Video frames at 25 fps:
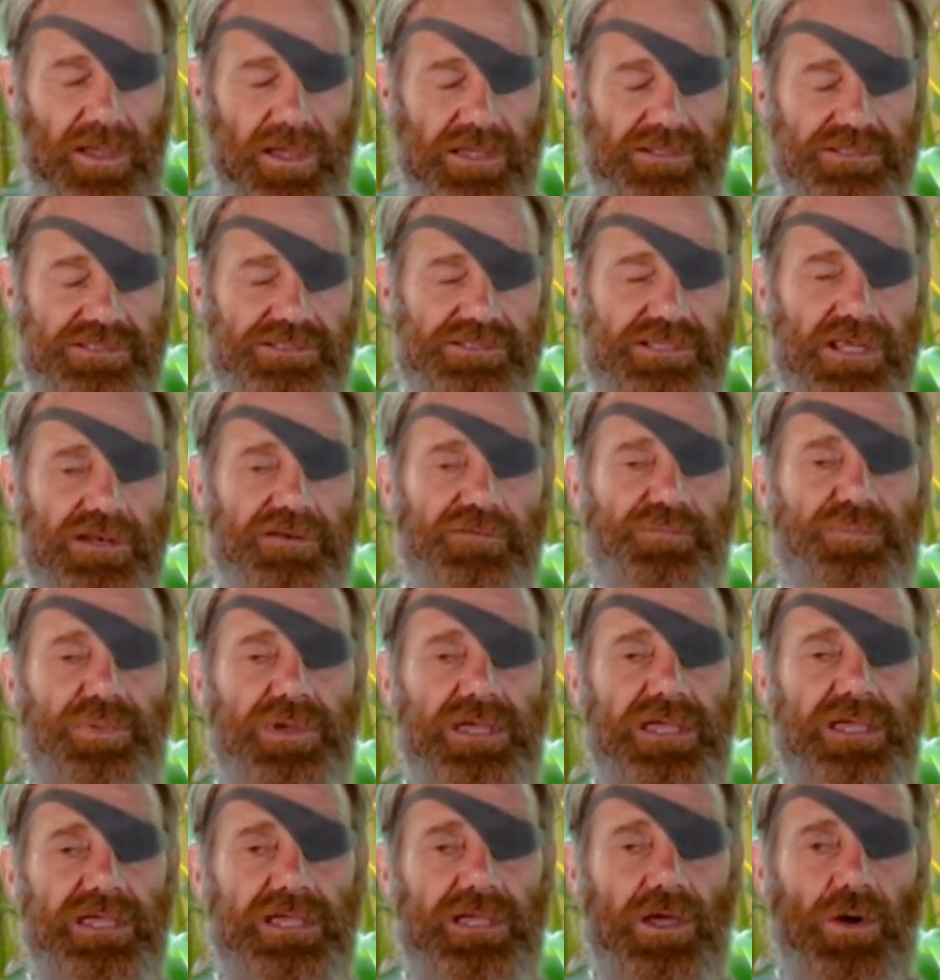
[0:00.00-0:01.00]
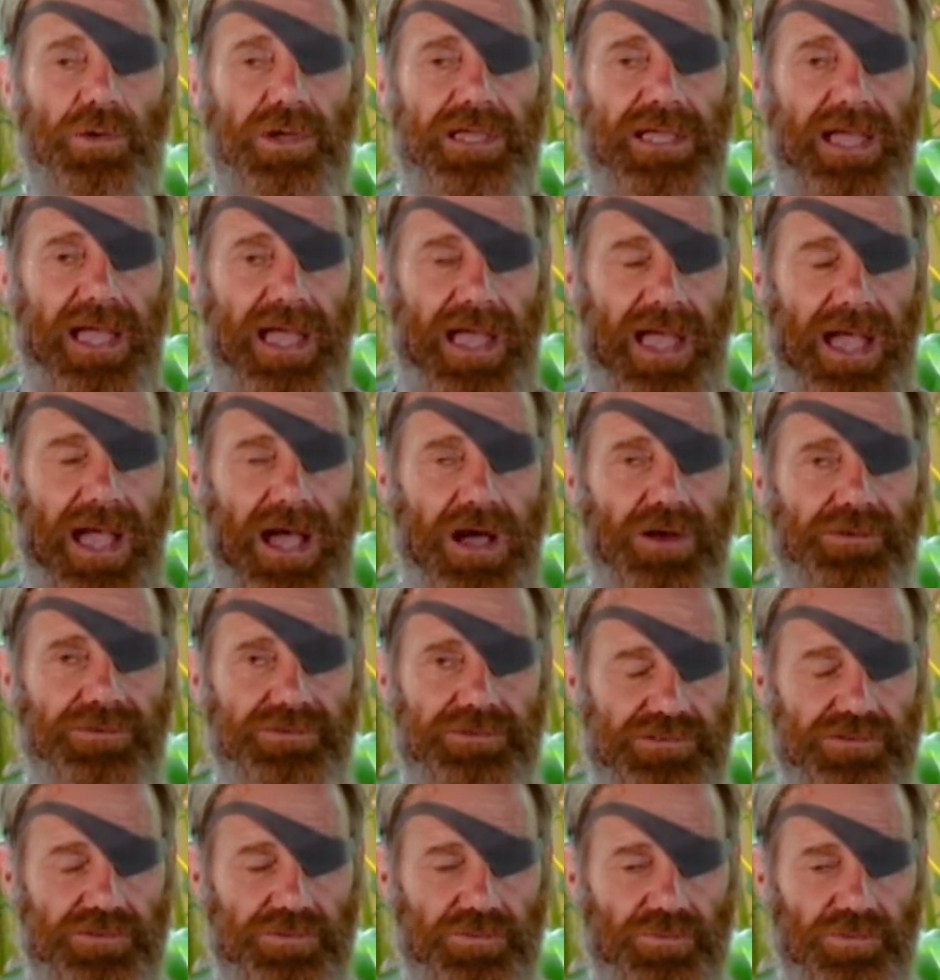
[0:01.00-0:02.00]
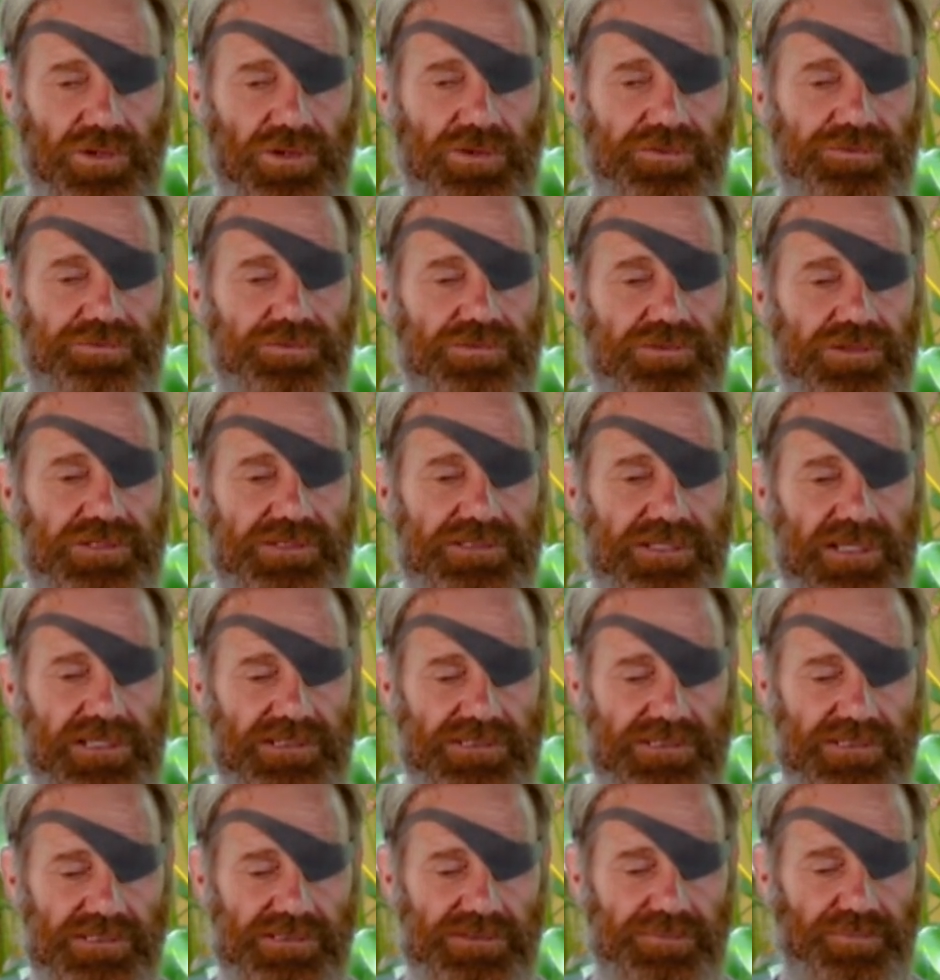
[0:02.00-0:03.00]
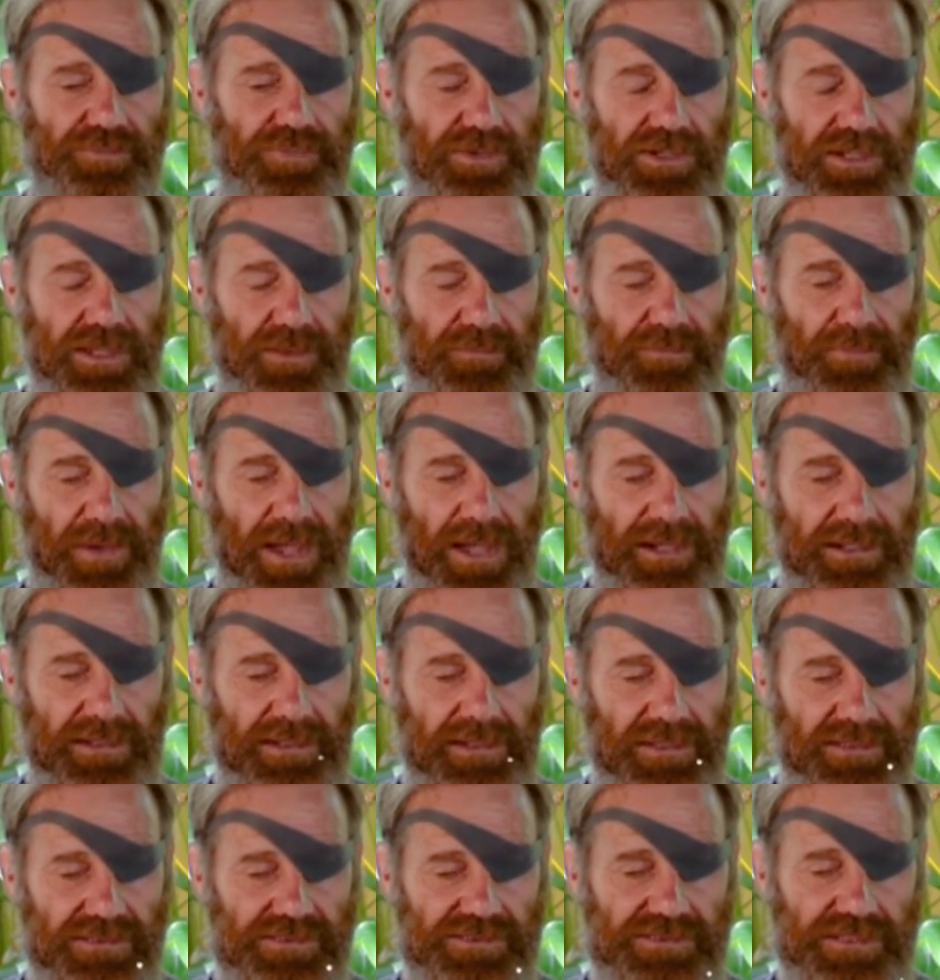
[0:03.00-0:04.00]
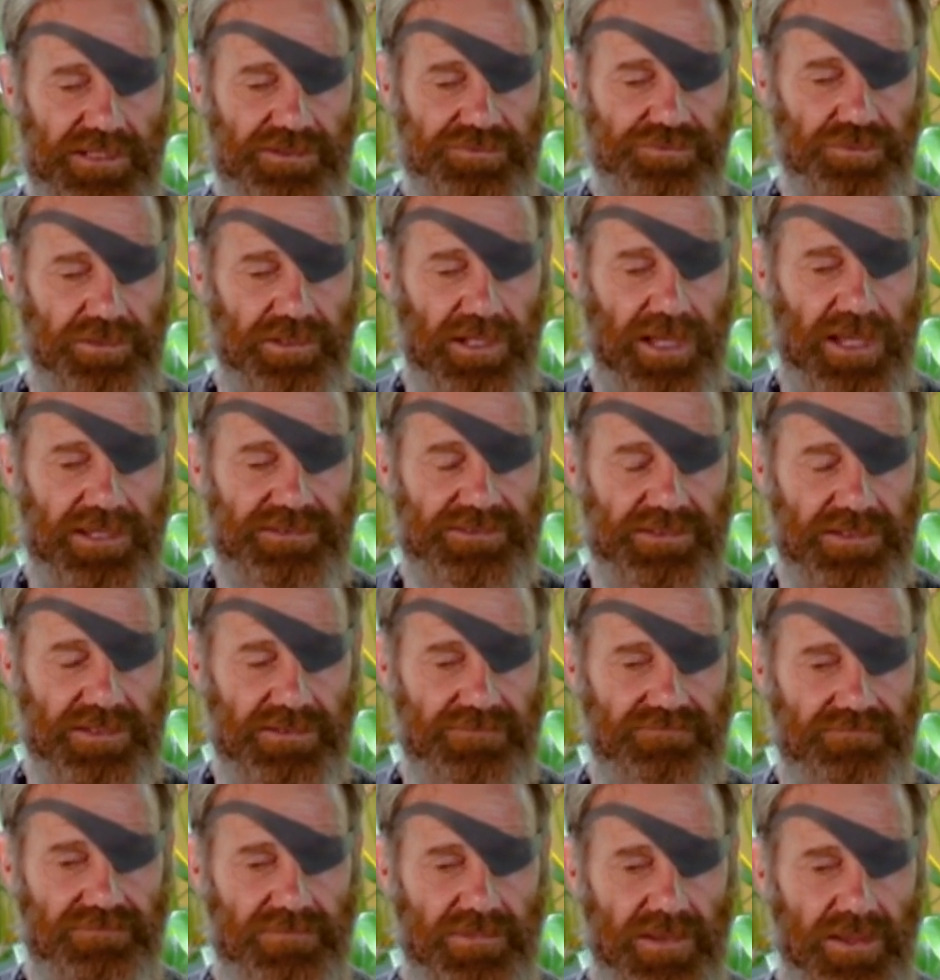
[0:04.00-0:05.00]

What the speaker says: Instead of going out into the world through the senses, bring it back and centralize it,